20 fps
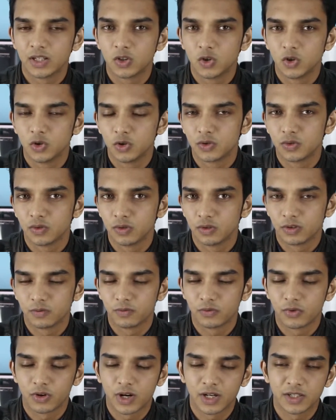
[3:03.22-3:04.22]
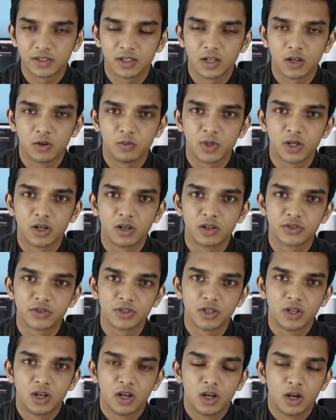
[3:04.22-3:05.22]
good for right now,
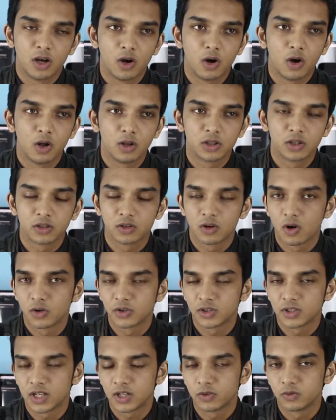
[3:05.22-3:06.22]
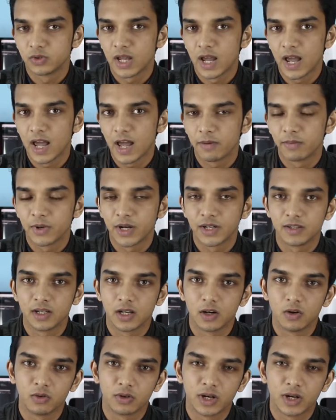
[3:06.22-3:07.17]
because all the content that we have right now,